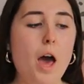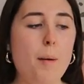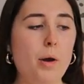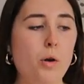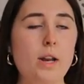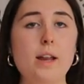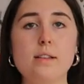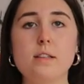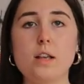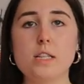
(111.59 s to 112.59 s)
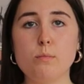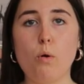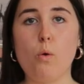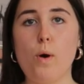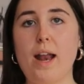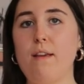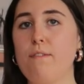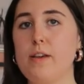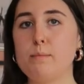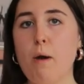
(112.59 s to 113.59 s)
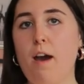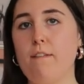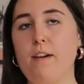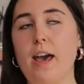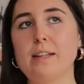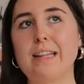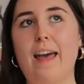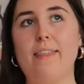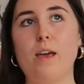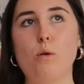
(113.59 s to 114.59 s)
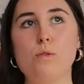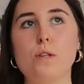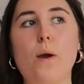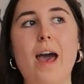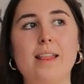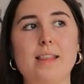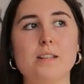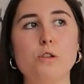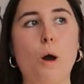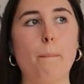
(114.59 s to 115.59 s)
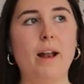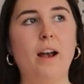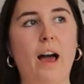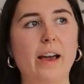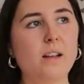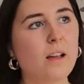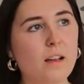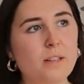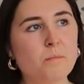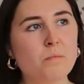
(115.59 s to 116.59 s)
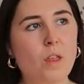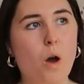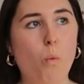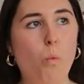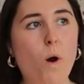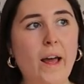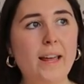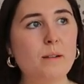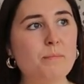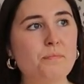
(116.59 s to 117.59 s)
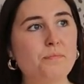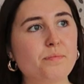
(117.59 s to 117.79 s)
Um, I got it in a size small and it fits perfect. And they also had this top in like a white,